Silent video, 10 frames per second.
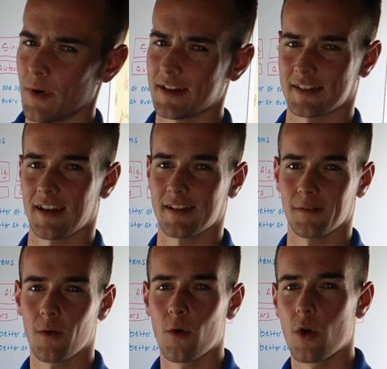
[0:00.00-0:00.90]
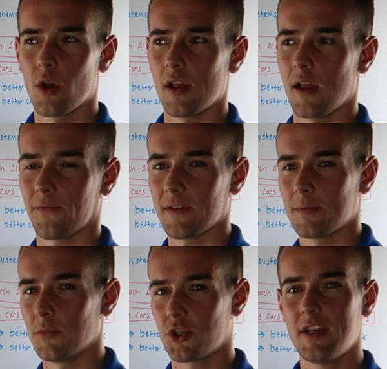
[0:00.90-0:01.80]
wait a second.
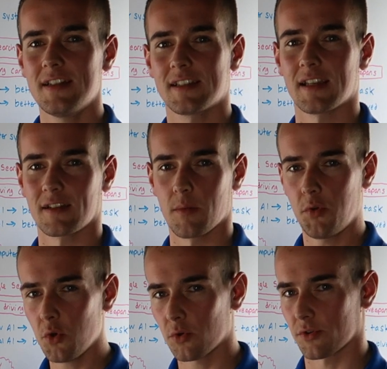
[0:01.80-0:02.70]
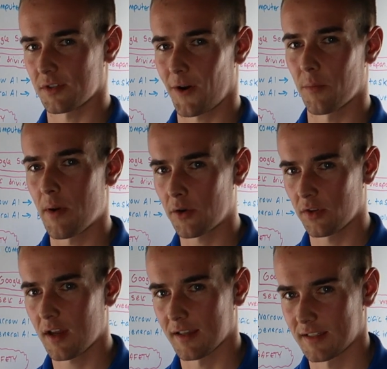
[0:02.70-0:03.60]
If machines and computers are better
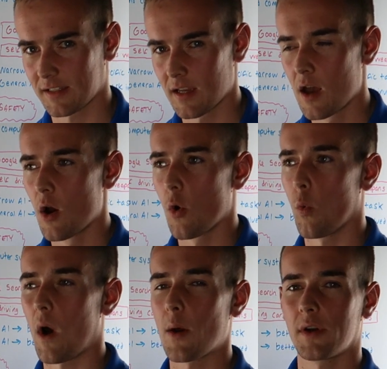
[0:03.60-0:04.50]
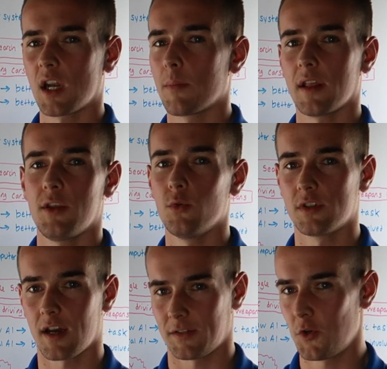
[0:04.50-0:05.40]
than us, why would anybody
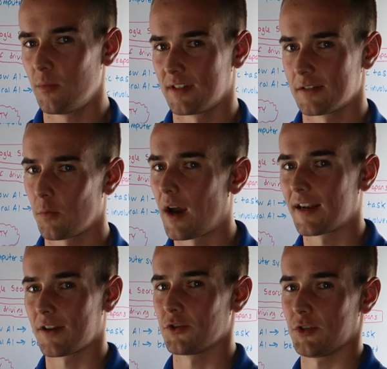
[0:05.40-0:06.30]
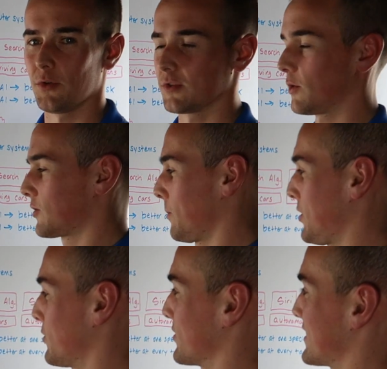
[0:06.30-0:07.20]
use us humans? Why not just use those
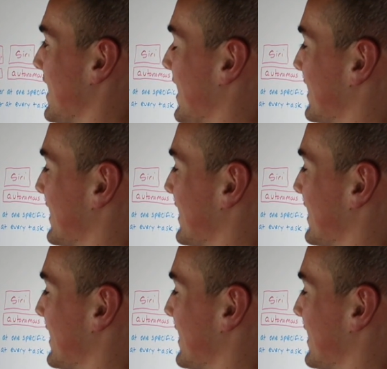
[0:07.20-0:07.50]
computers